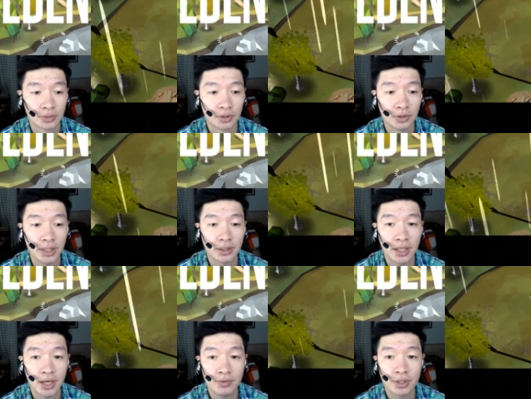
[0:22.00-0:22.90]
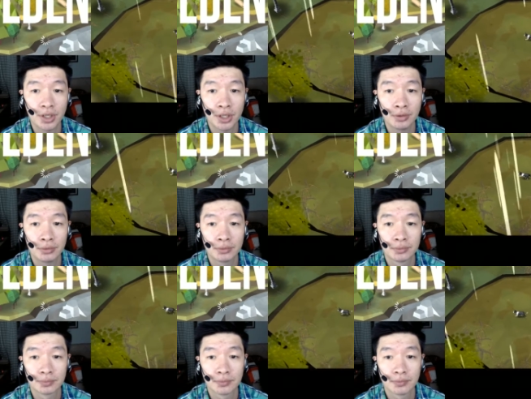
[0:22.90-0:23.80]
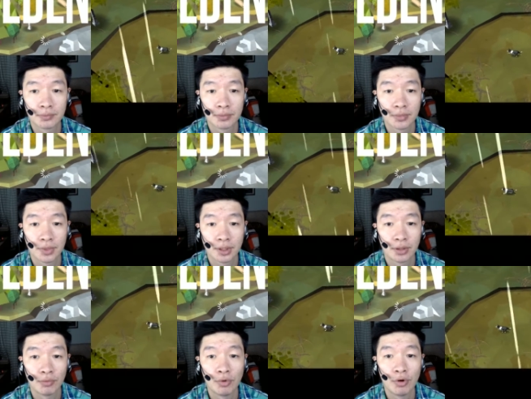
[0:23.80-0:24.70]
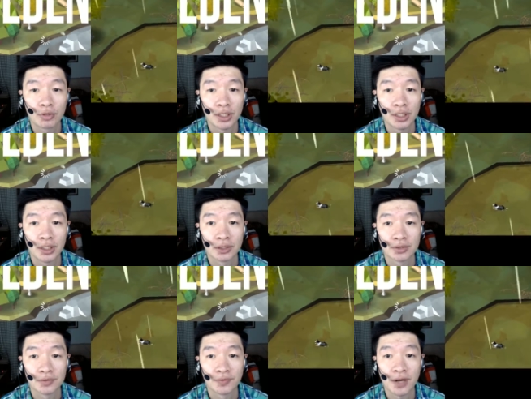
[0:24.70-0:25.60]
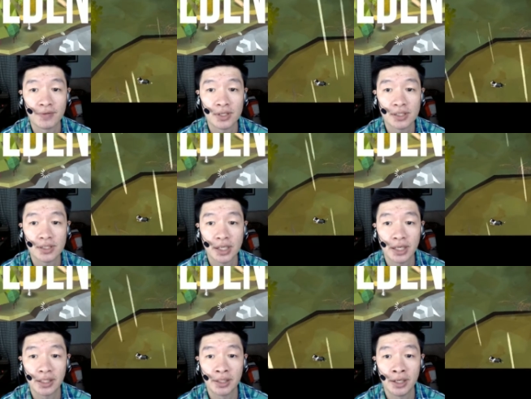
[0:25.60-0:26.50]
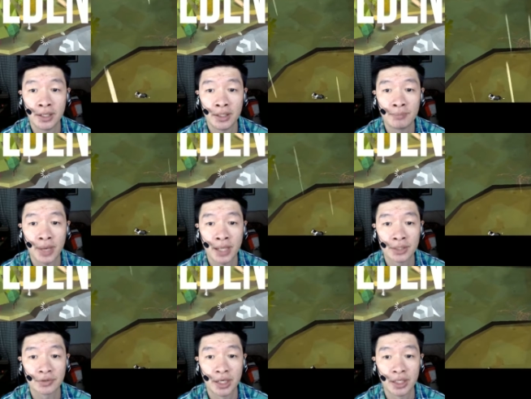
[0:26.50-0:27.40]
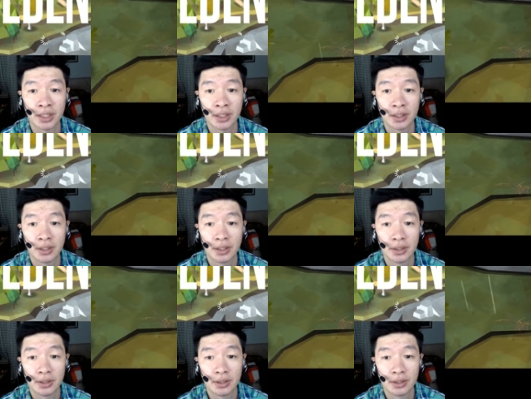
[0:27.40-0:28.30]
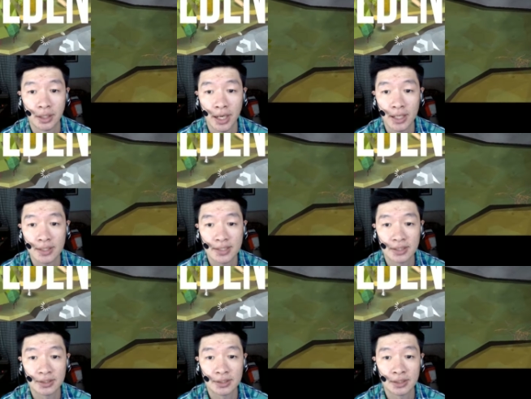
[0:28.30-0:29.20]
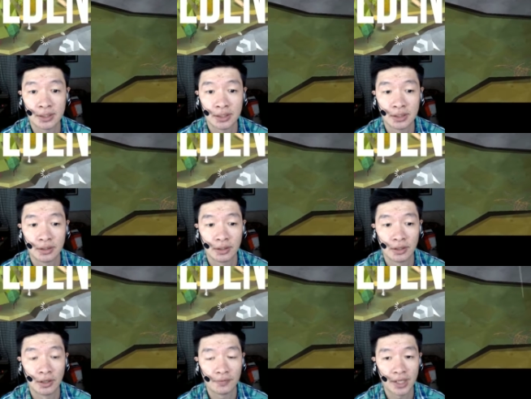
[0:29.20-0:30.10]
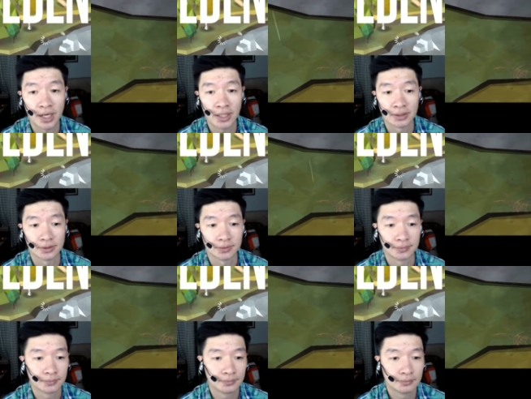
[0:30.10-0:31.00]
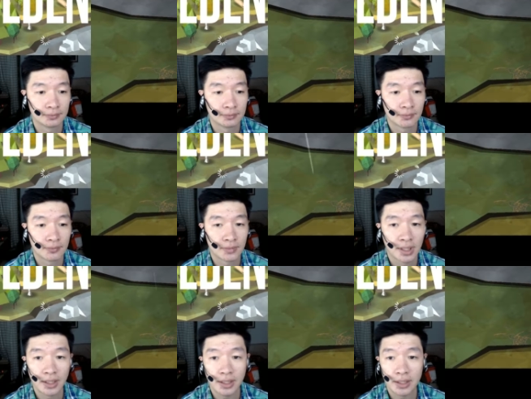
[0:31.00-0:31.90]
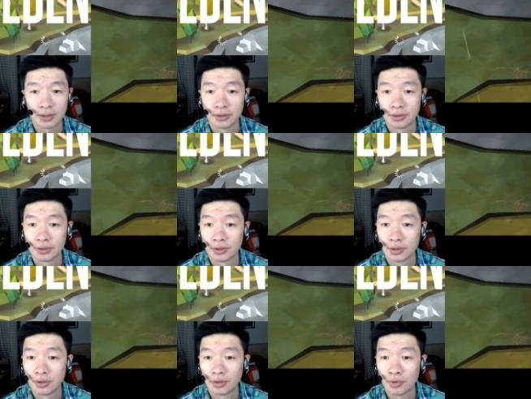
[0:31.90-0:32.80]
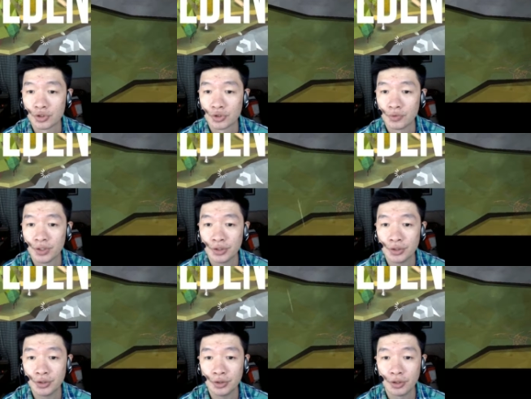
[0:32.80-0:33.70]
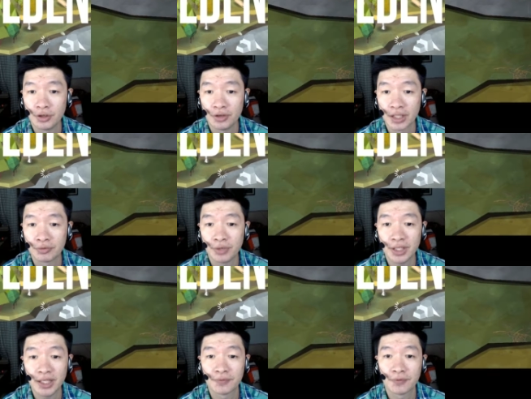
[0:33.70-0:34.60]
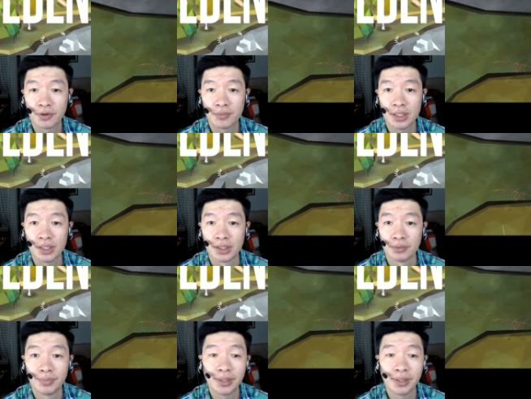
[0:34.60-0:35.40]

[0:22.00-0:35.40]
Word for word: Alright, there we go. Walking survivors, and they met together at the center of the island. And then what should we do? Alright, greeting from me.